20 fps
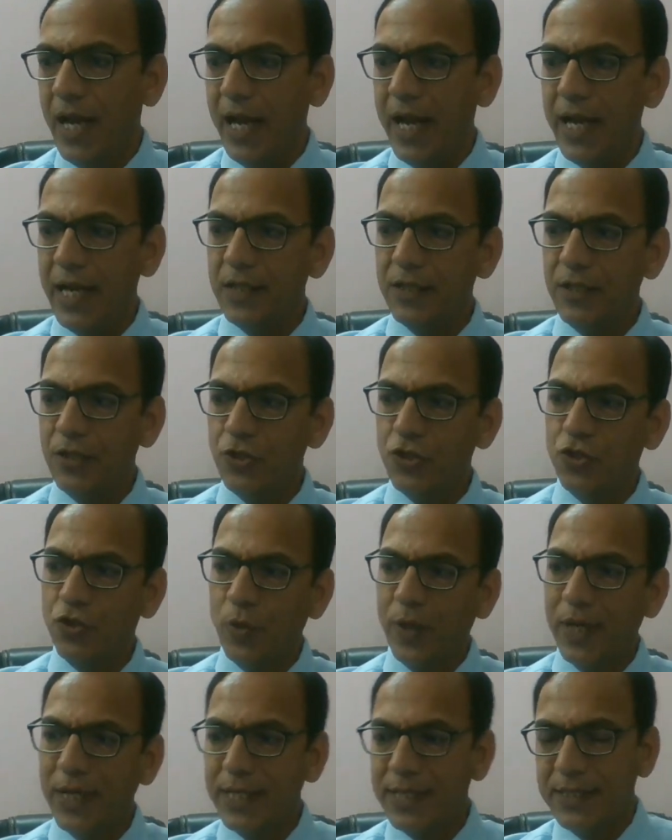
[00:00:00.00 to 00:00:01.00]
and the
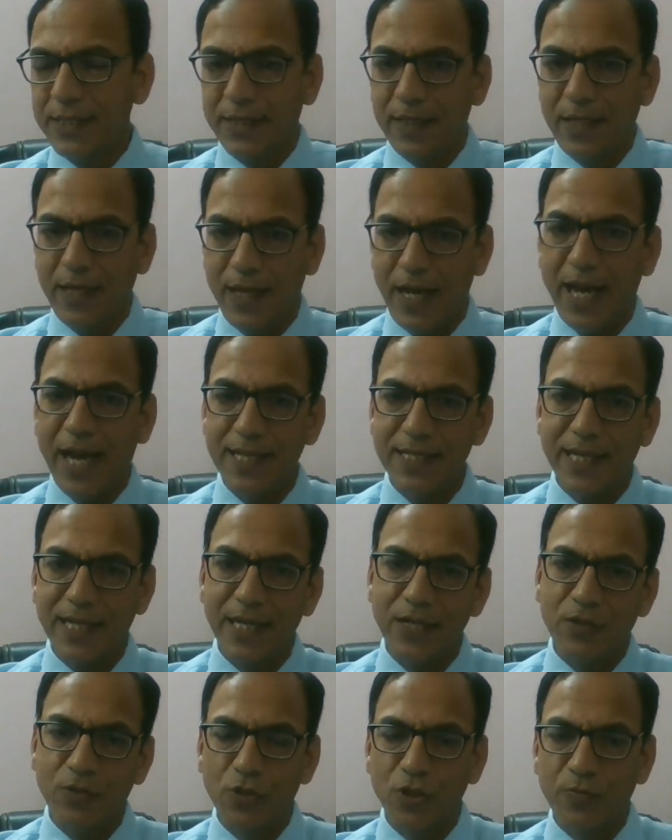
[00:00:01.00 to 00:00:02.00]
choice, as
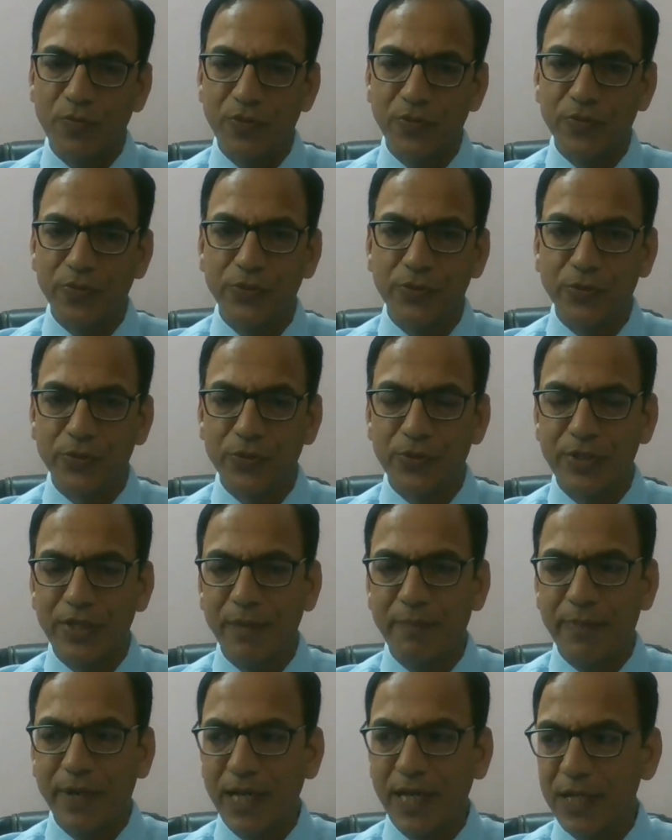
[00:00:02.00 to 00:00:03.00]
I told before,
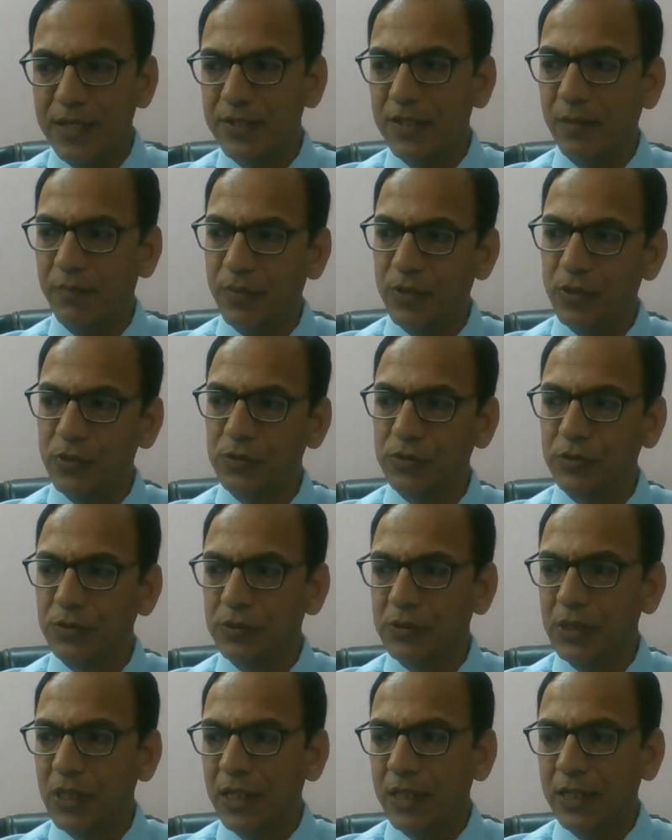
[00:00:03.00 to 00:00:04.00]
depends
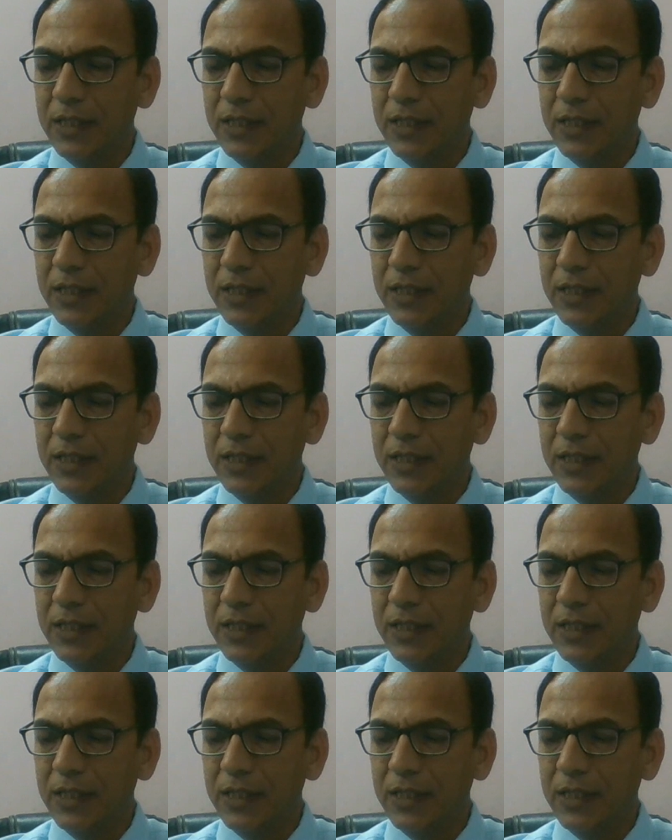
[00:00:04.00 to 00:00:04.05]
upon